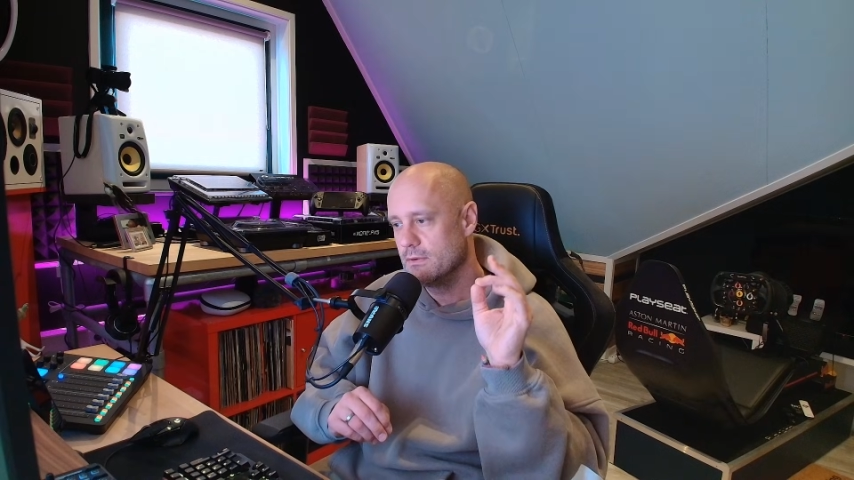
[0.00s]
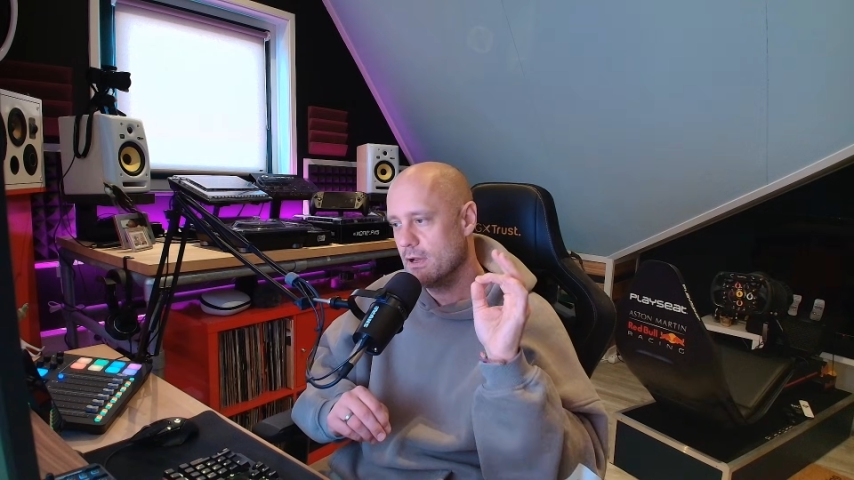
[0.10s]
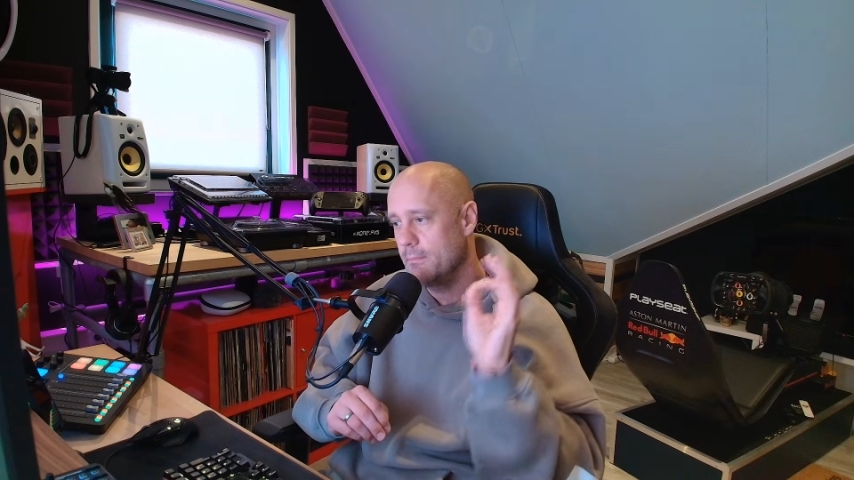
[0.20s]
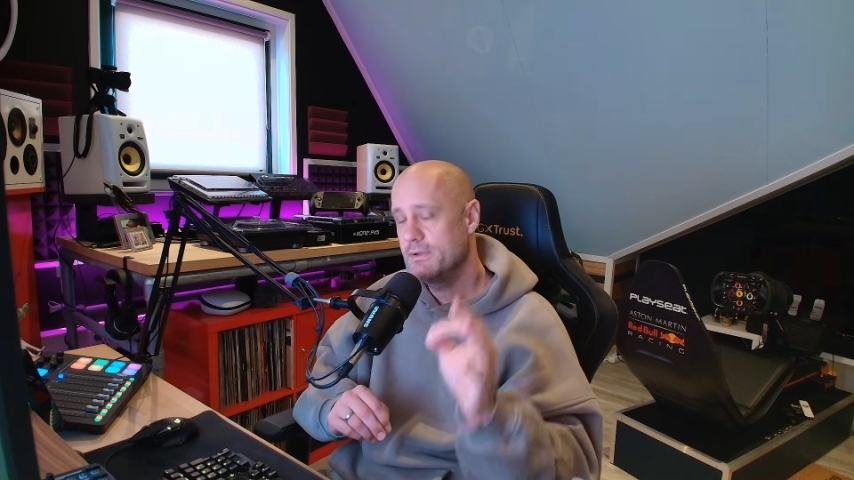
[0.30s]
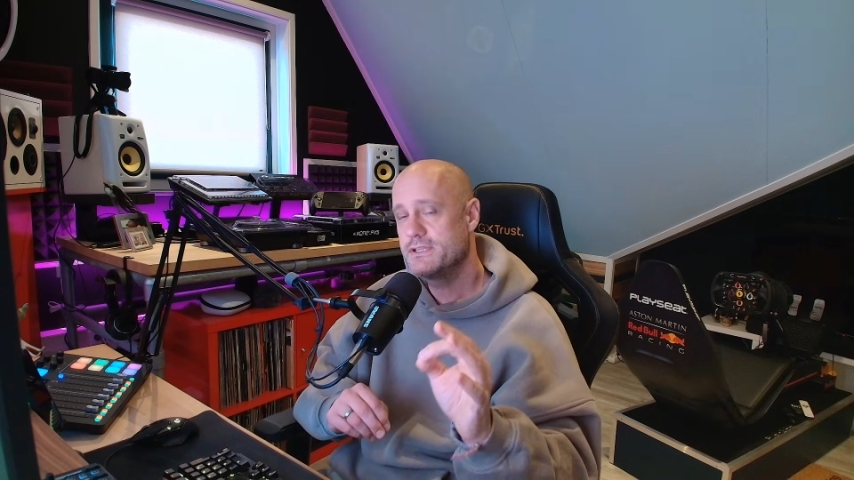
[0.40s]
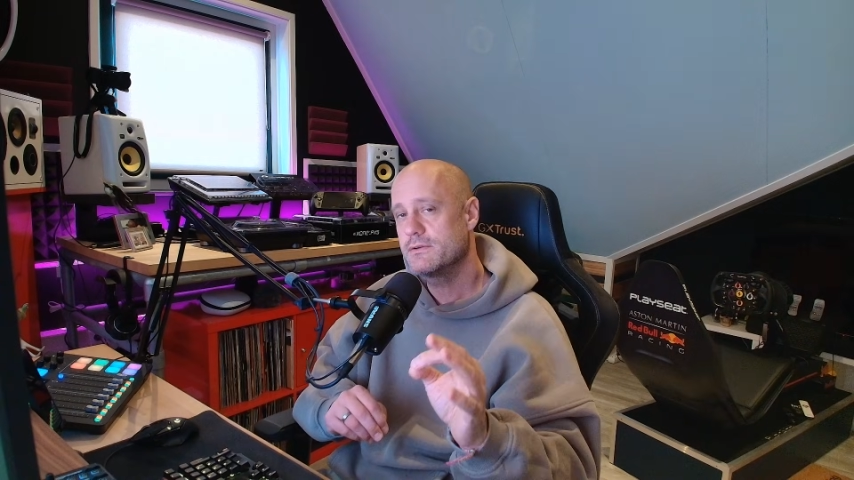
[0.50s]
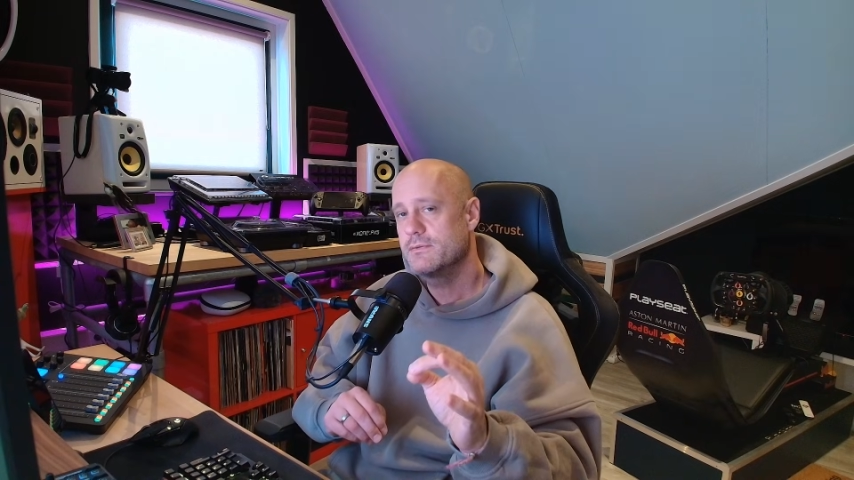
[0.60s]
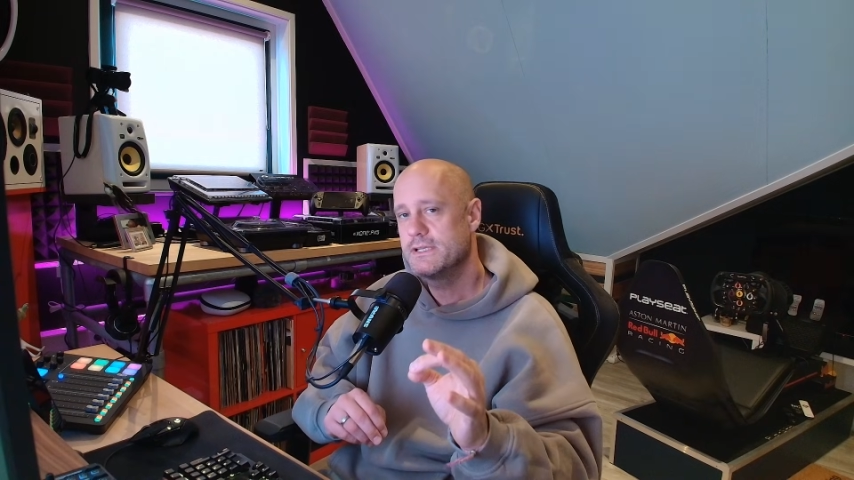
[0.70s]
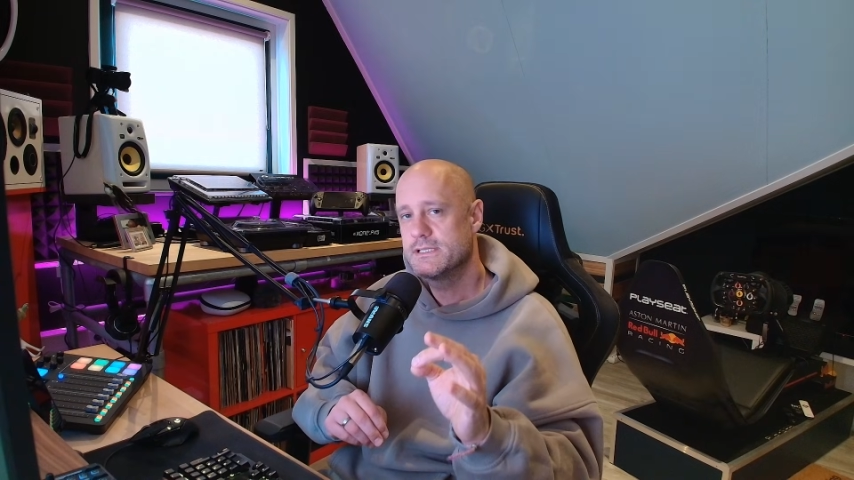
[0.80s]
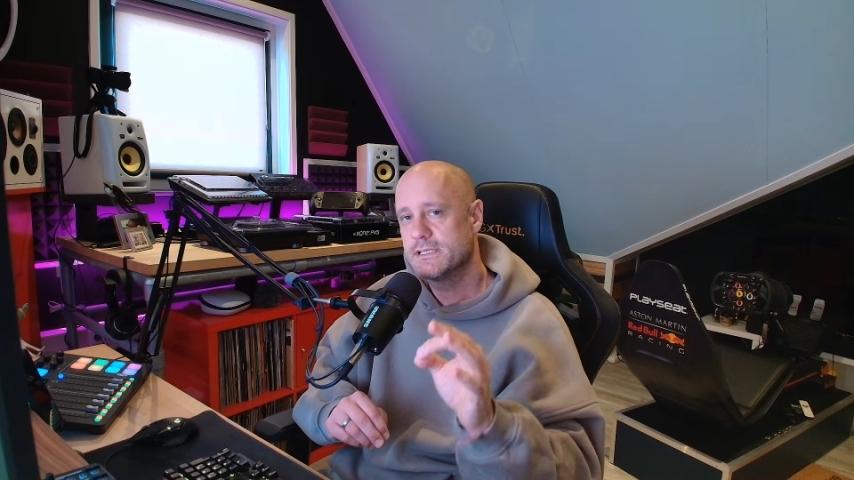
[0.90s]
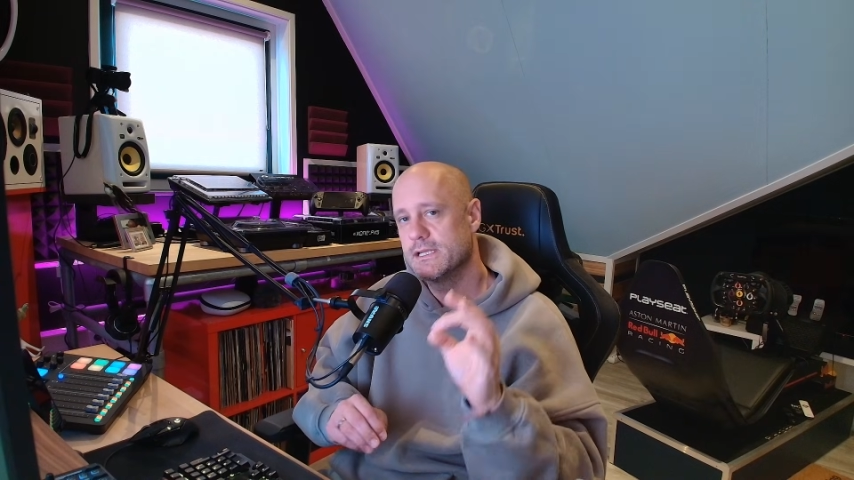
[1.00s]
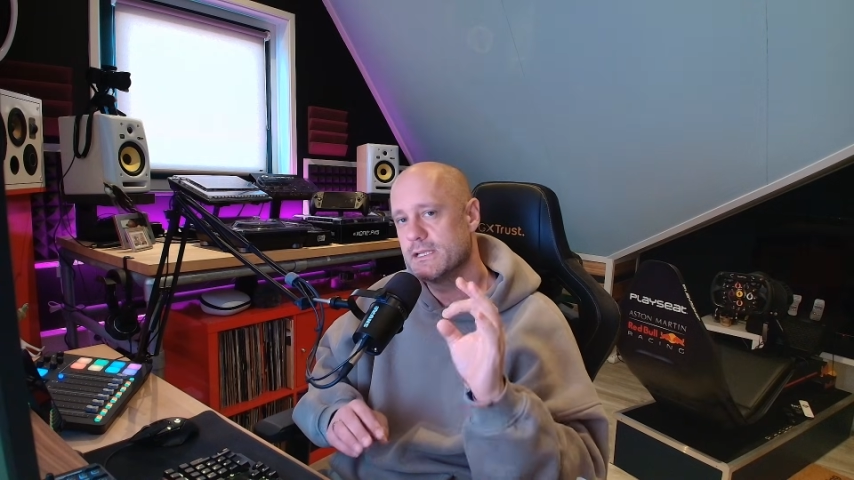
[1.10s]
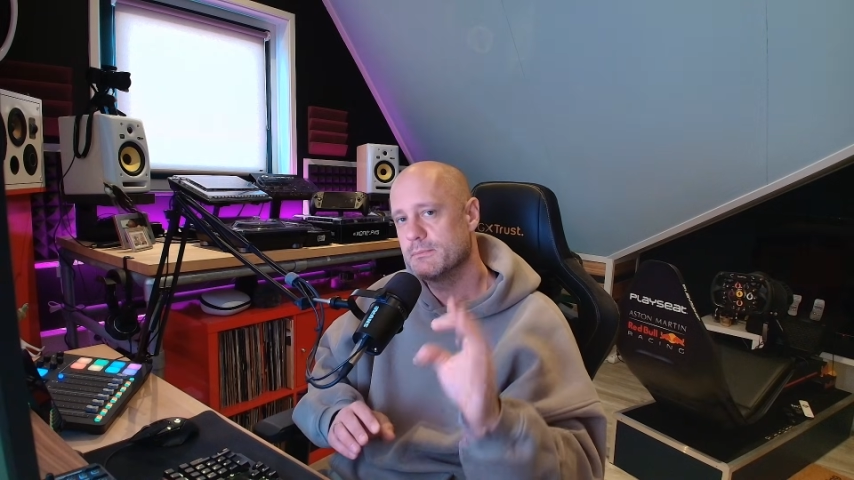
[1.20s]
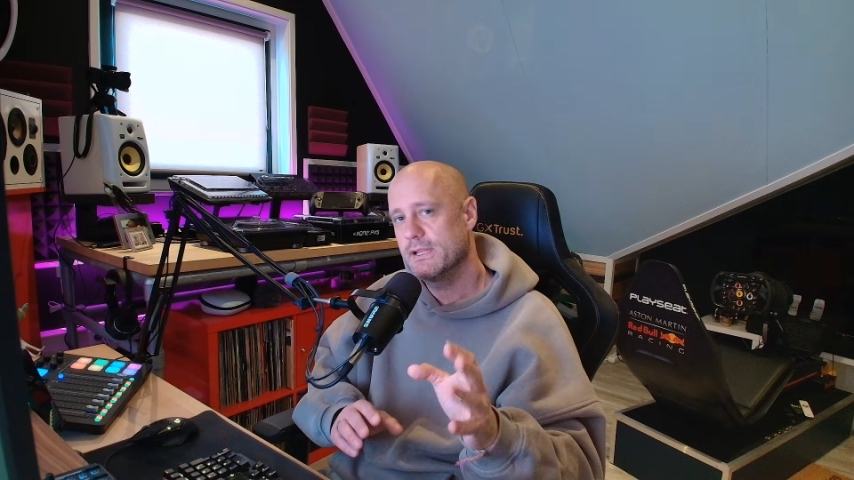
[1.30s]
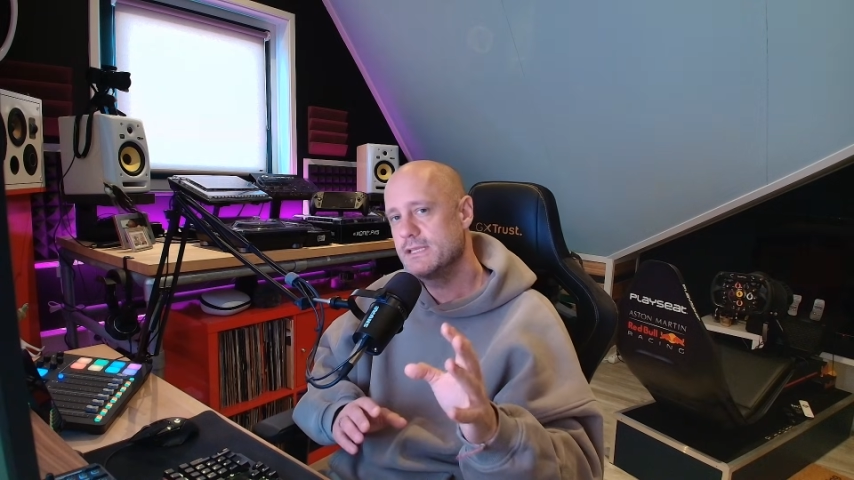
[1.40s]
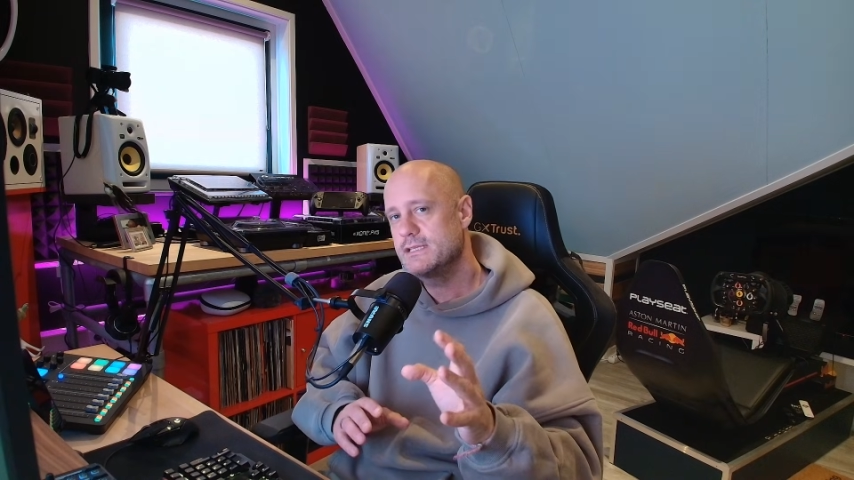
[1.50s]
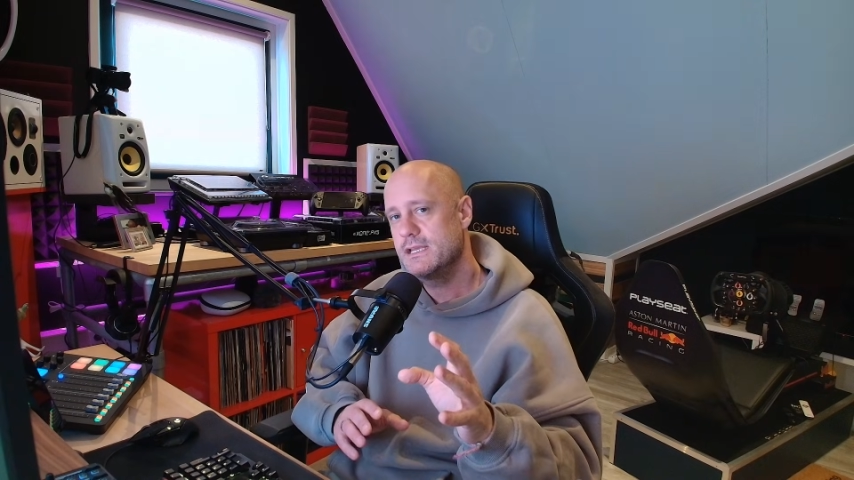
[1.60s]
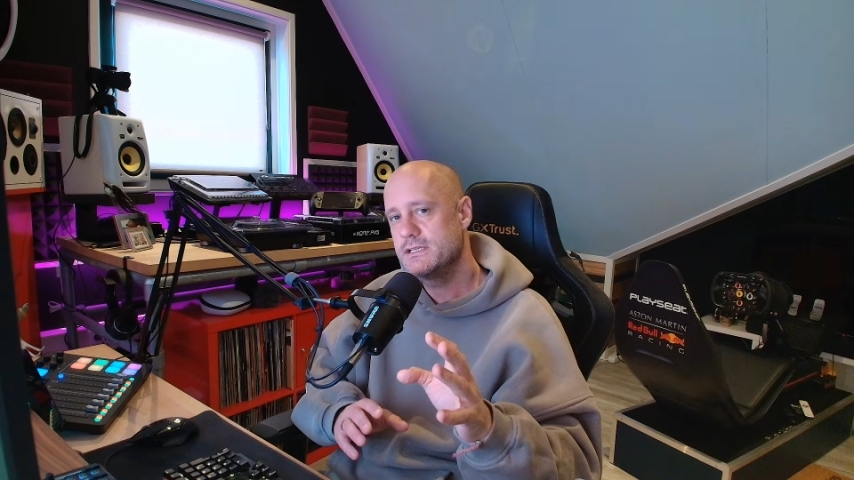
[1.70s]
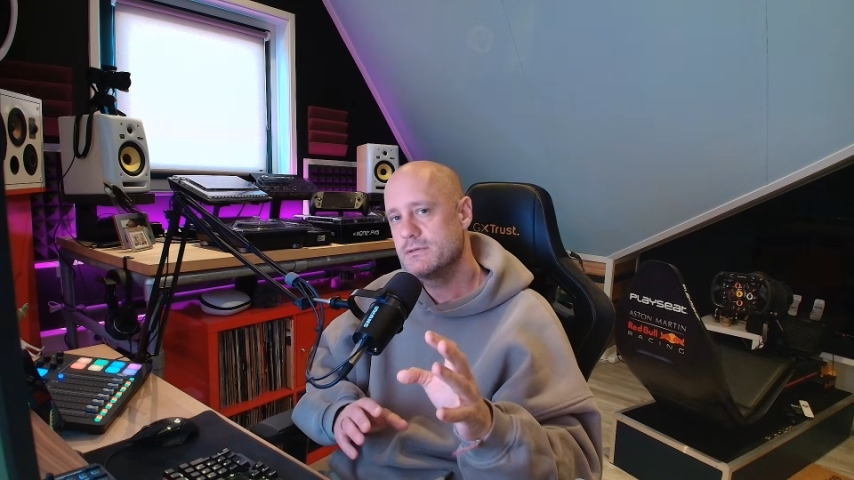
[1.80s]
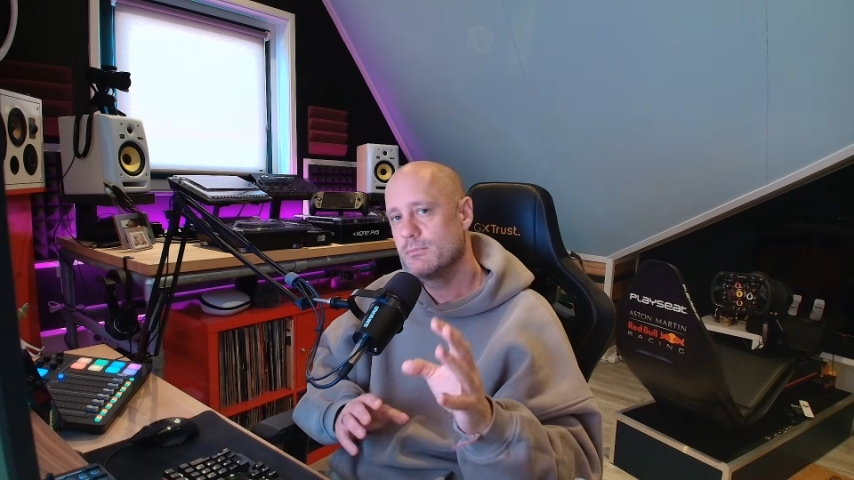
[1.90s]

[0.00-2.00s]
Up until recently, the PlayStation